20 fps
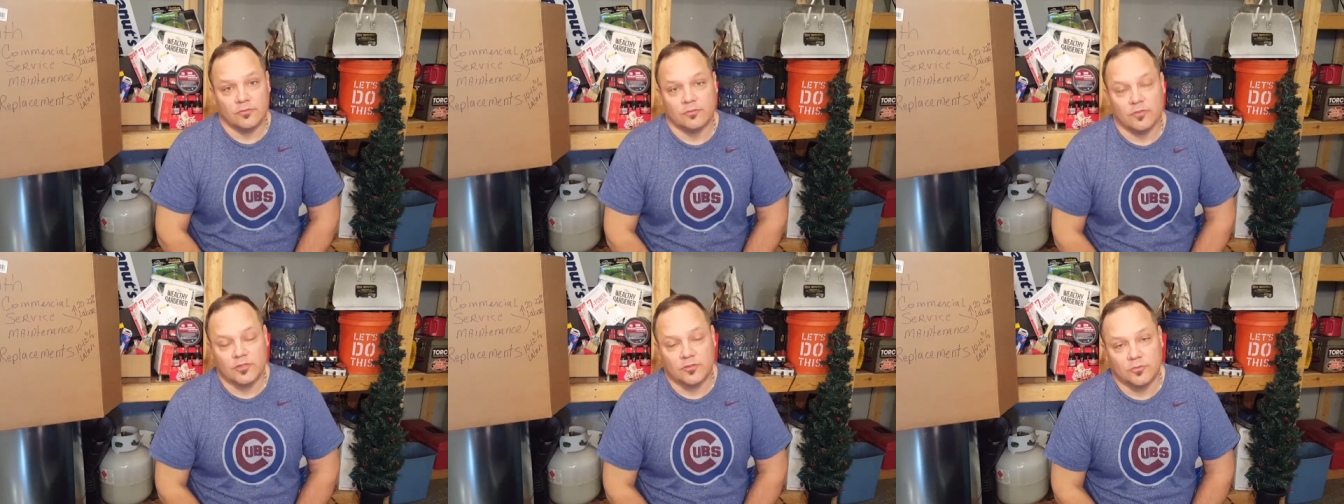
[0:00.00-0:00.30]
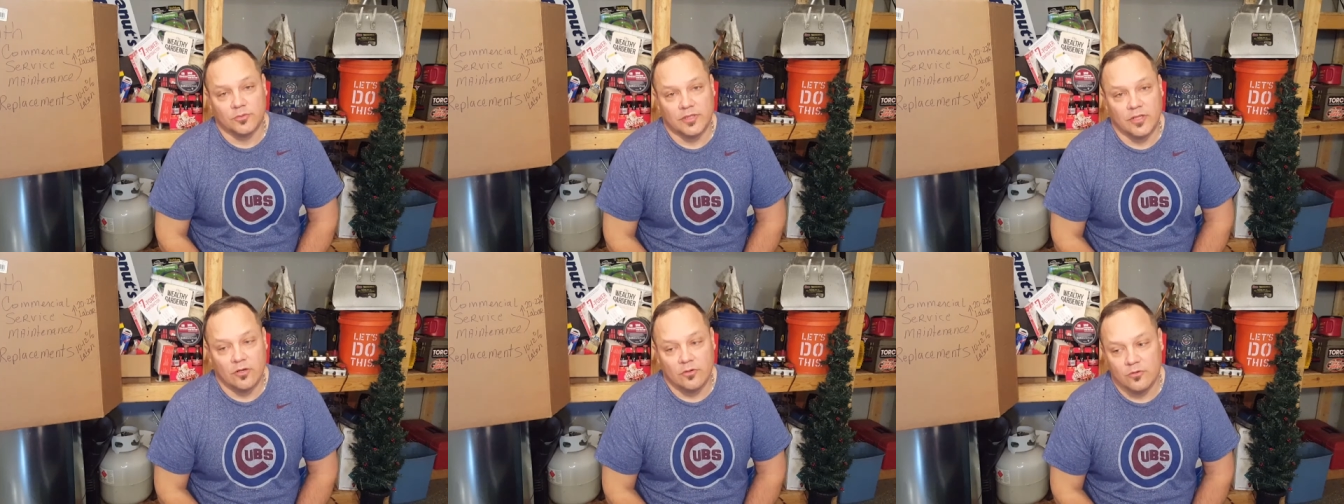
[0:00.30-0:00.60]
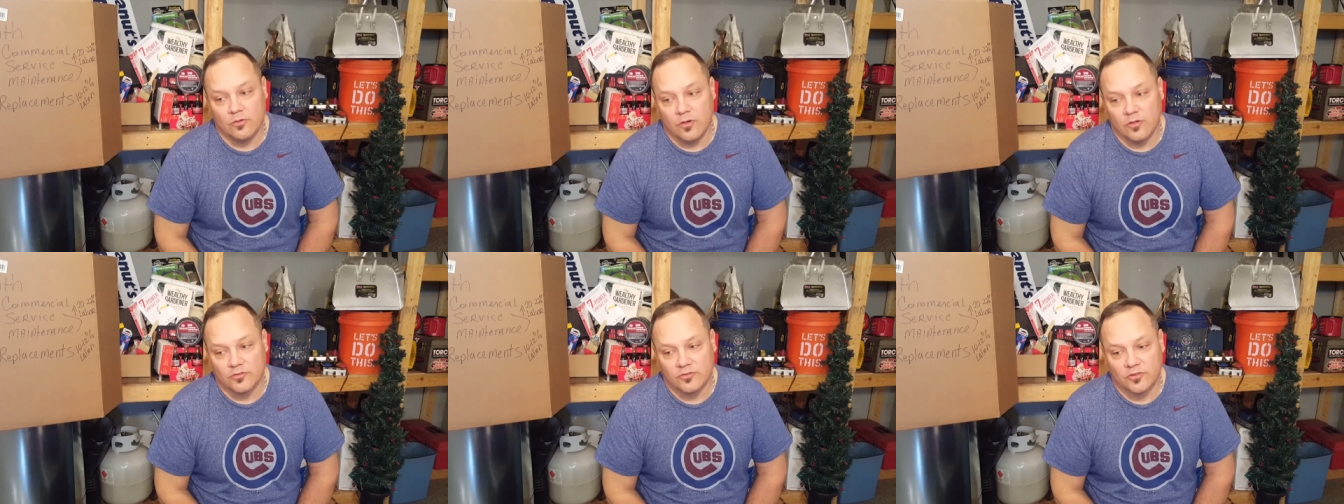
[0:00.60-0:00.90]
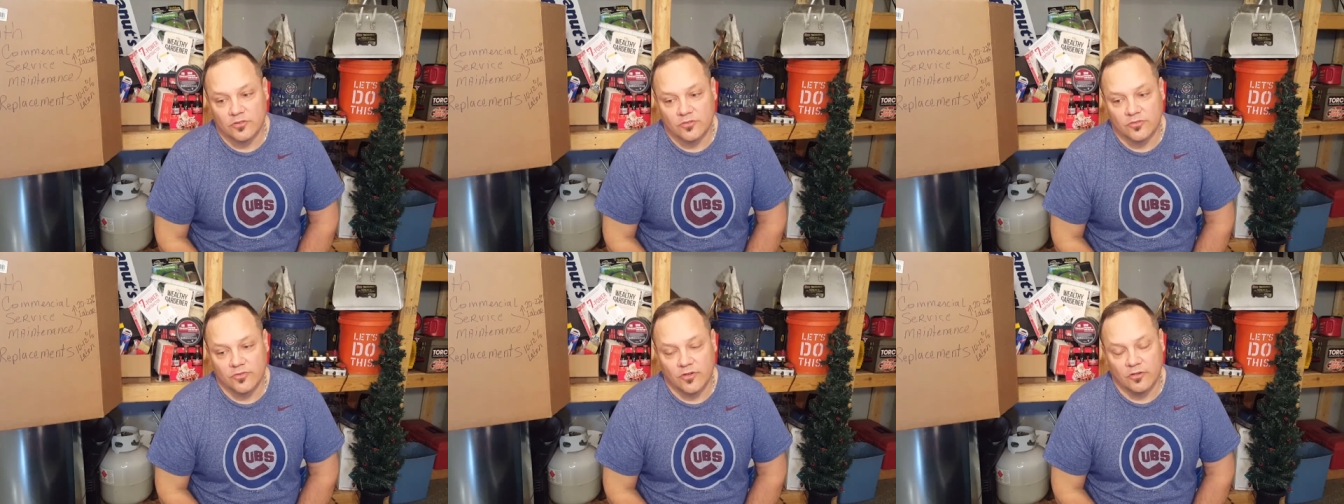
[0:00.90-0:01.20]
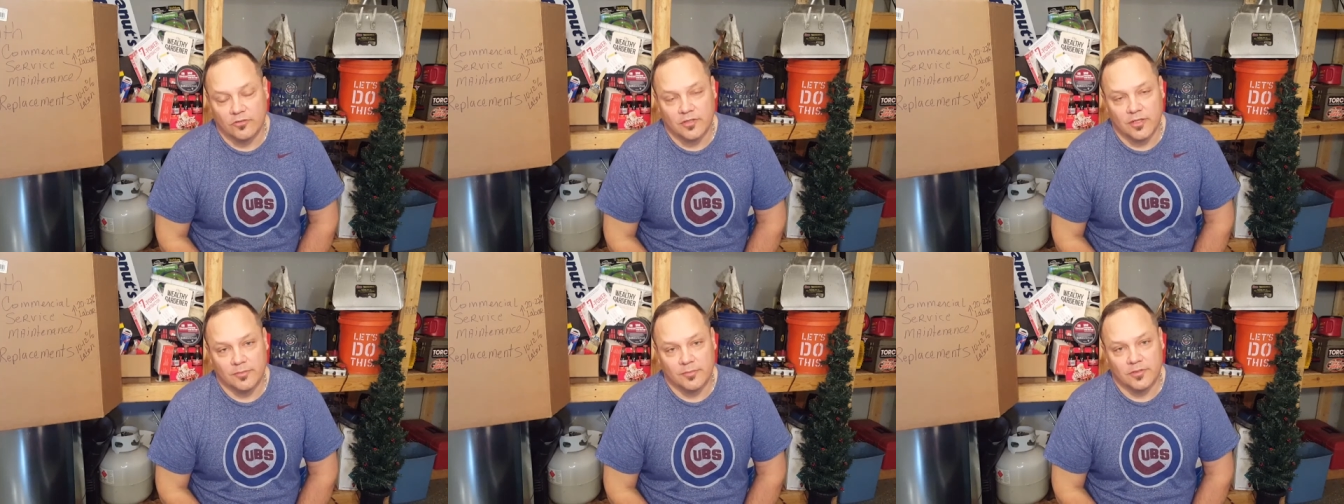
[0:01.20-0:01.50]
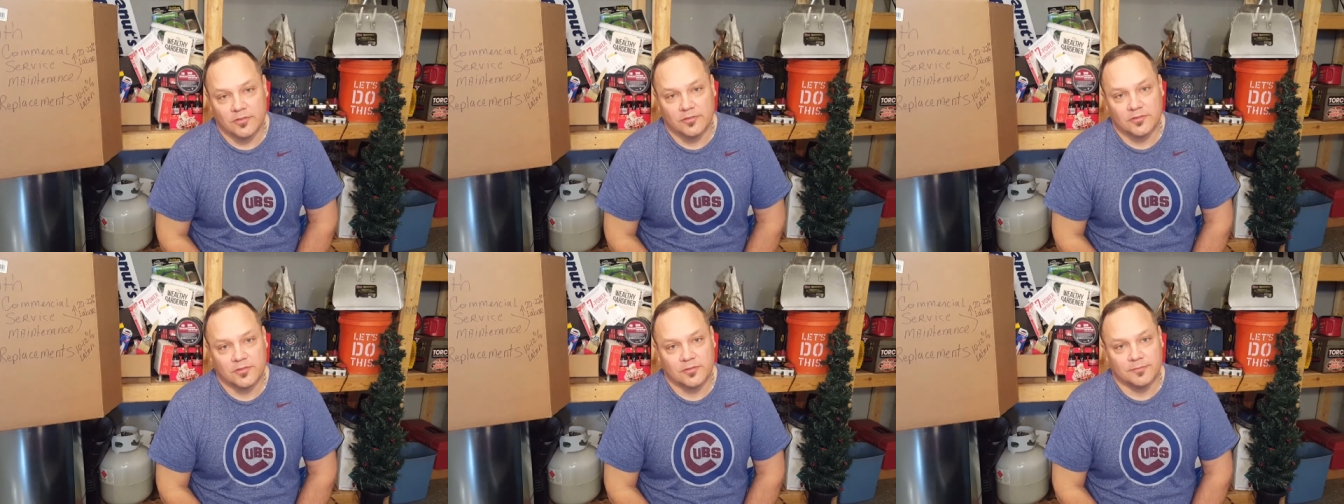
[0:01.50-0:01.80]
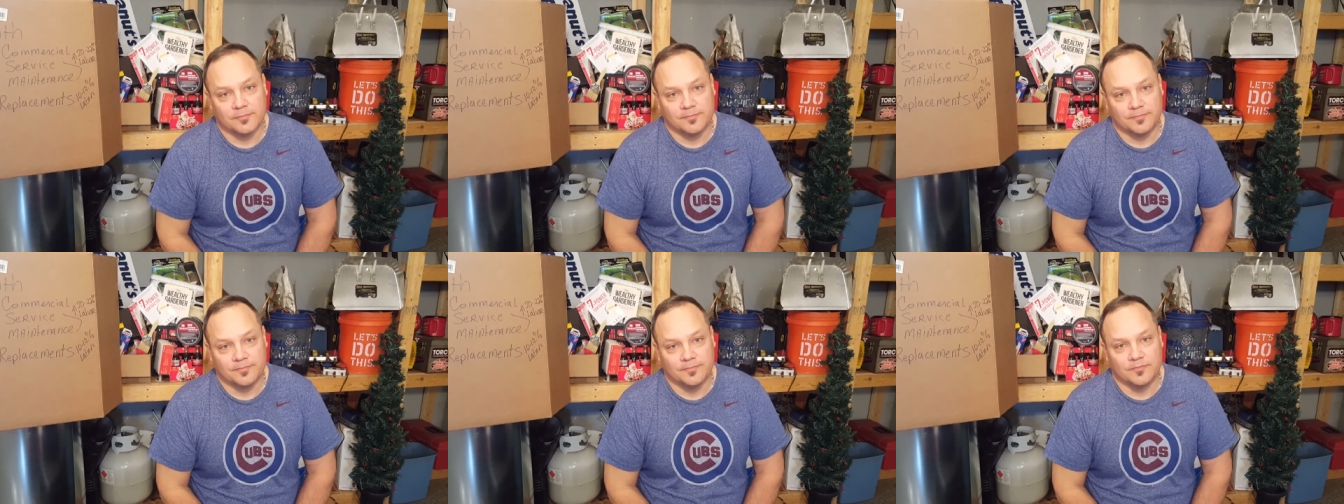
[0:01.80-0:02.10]
Once we know who owns those phone numbers,
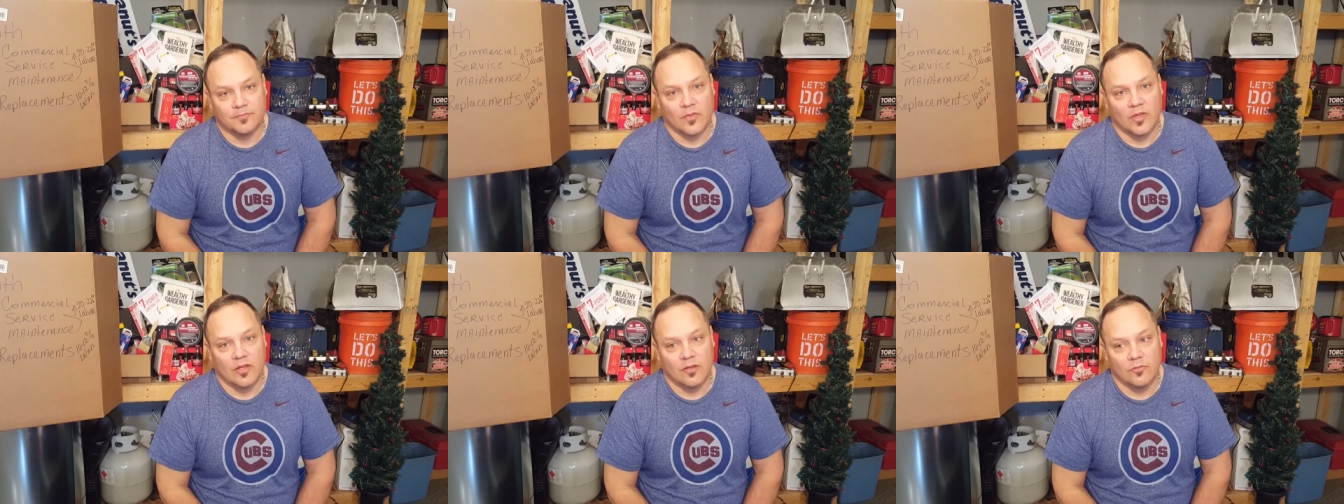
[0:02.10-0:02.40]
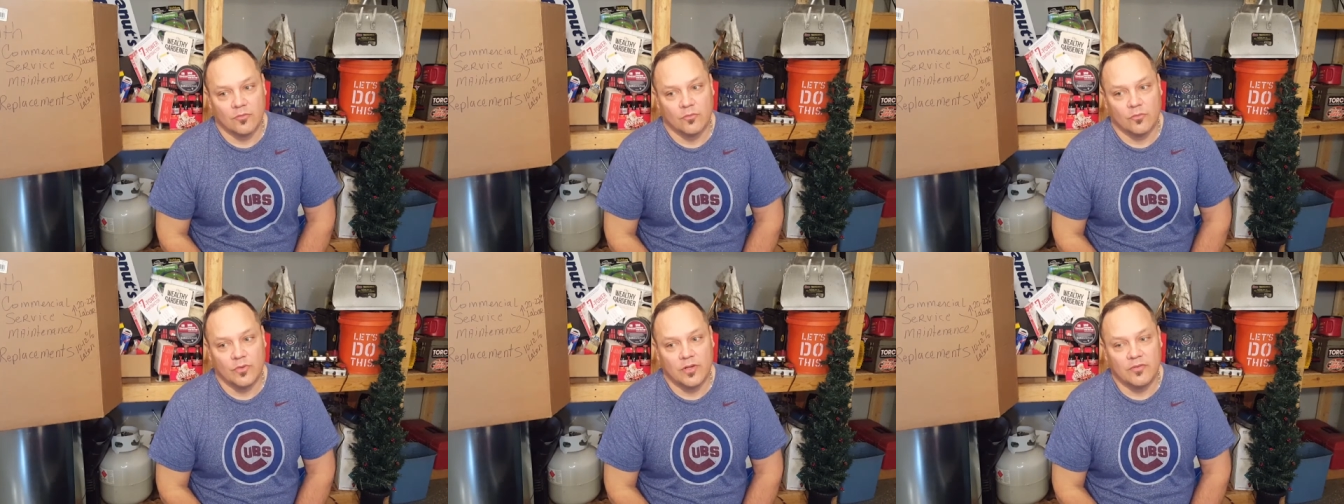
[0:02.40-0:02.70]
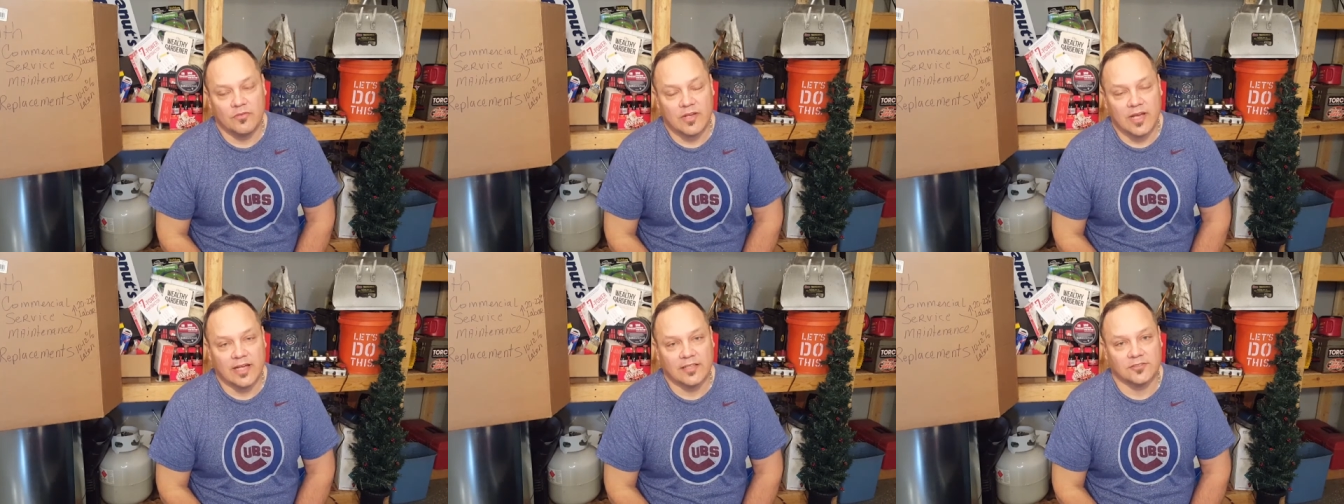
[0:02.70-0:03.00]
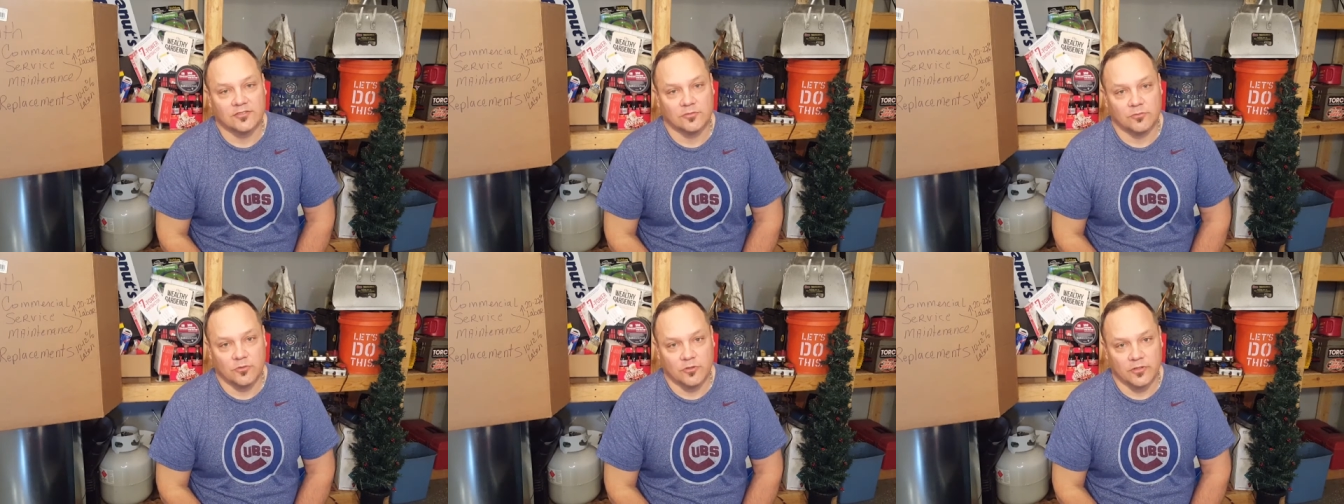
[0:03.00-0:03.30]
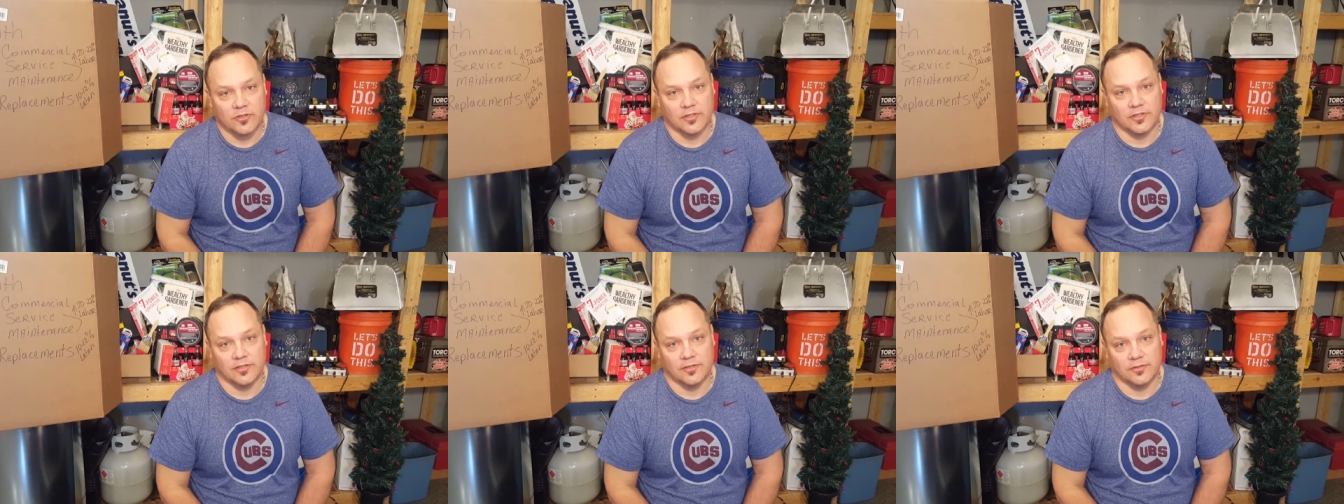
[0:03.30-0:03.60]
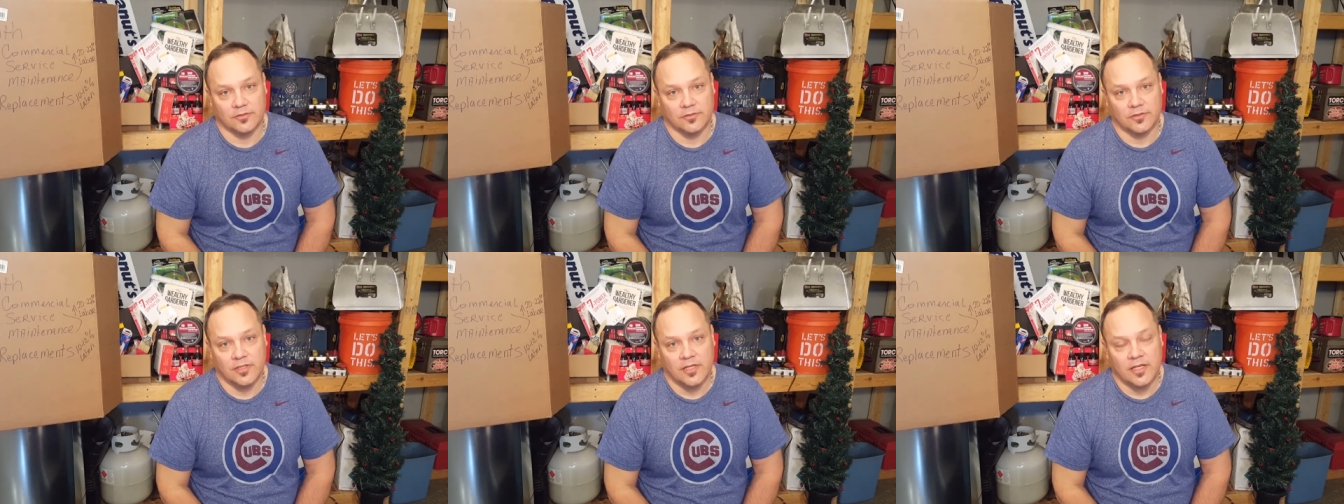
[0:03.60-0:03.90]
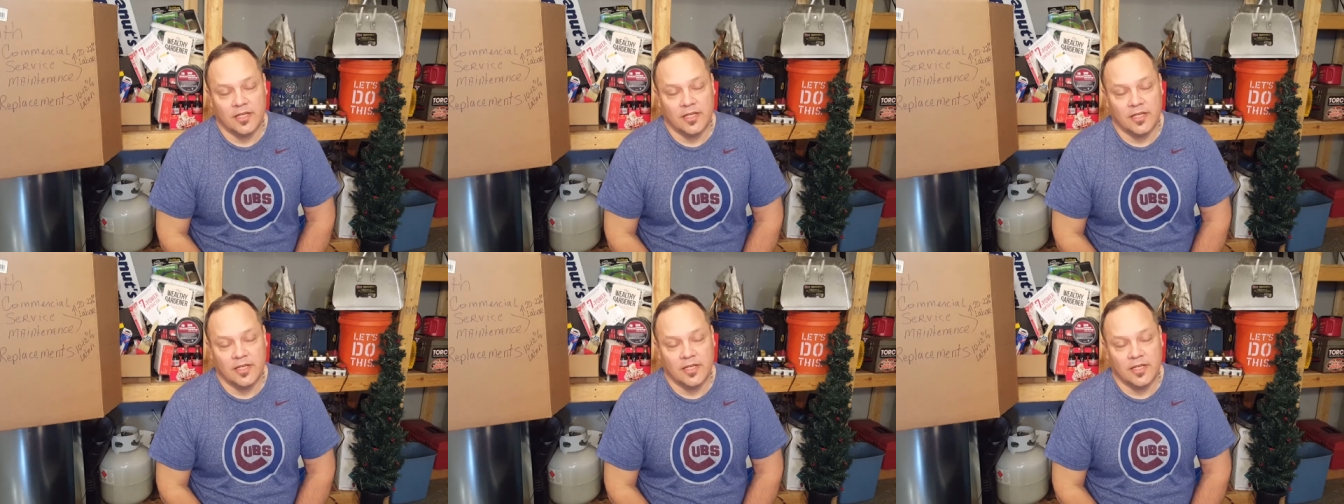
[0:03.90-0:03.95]
we've got some work to do.